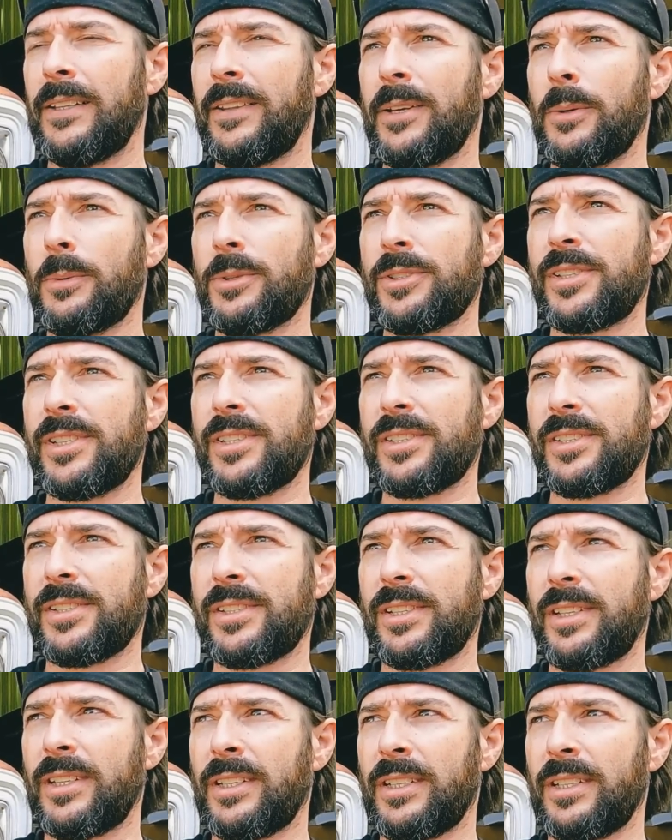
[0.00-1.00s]
That was
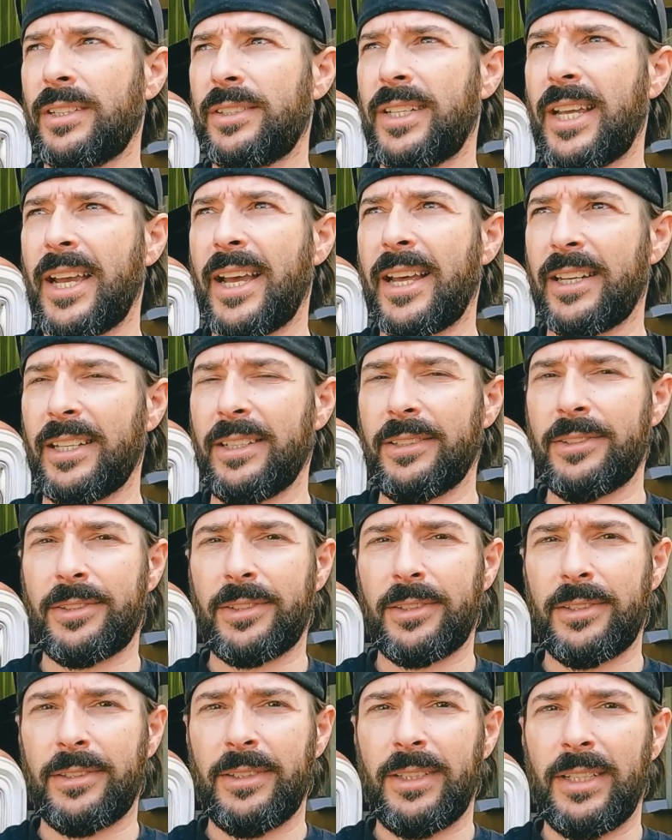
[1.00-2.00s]
his
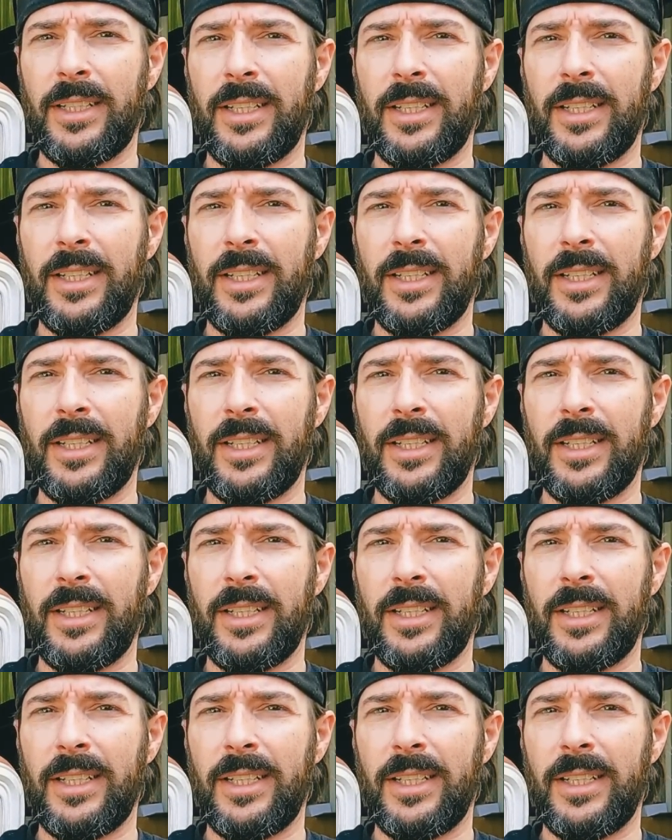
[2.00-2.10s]
daddy's.